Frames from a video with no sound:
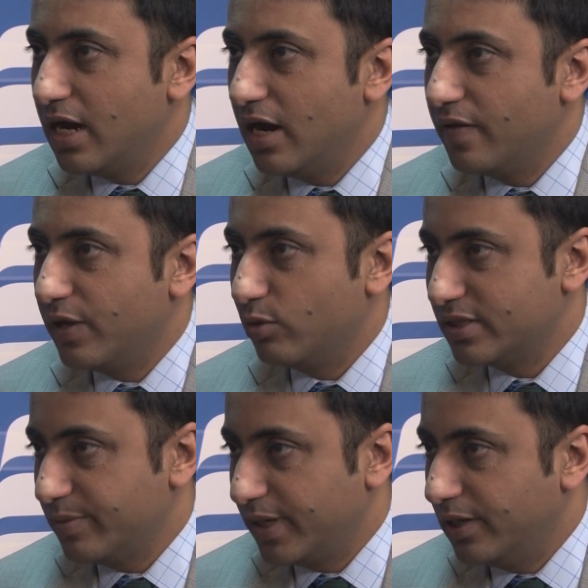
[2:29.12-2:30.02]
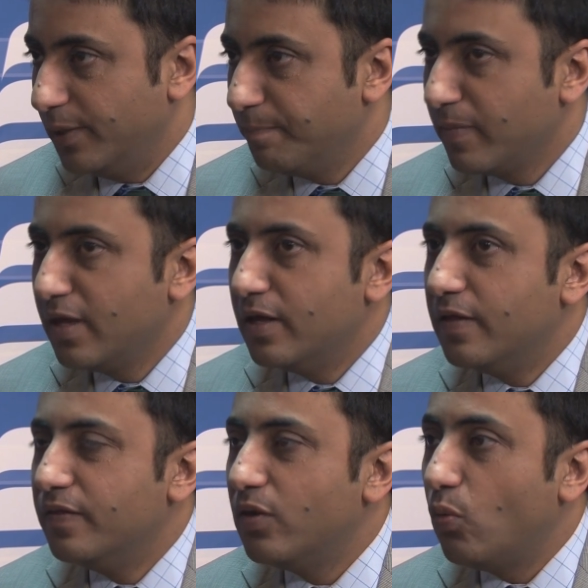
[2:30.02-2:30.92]
uh, they were similar.
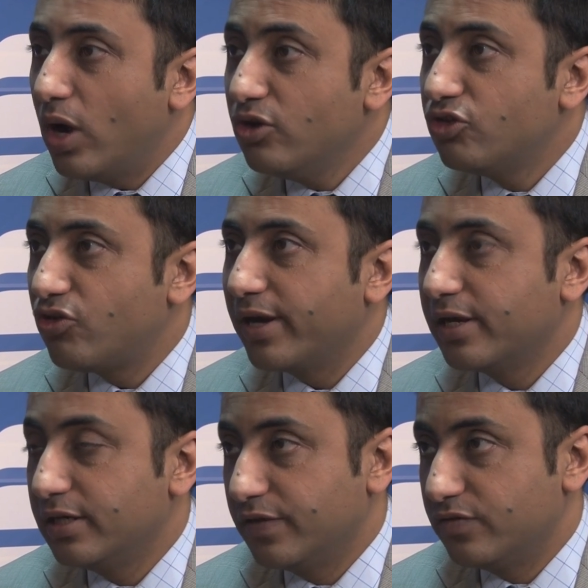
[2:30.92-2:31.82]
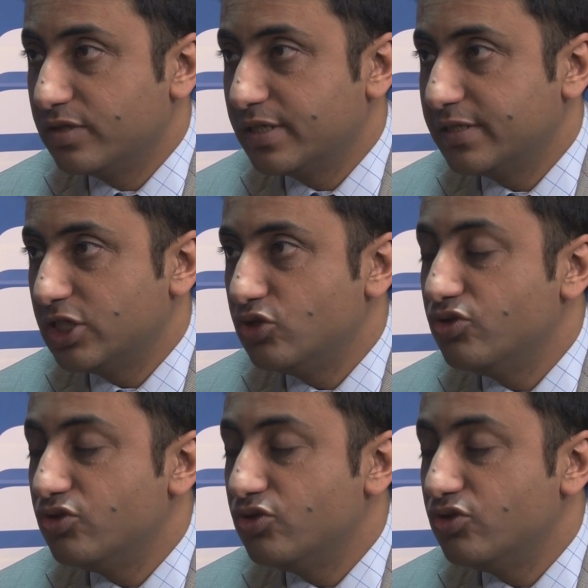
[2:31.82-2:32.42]
The one striking difference is that you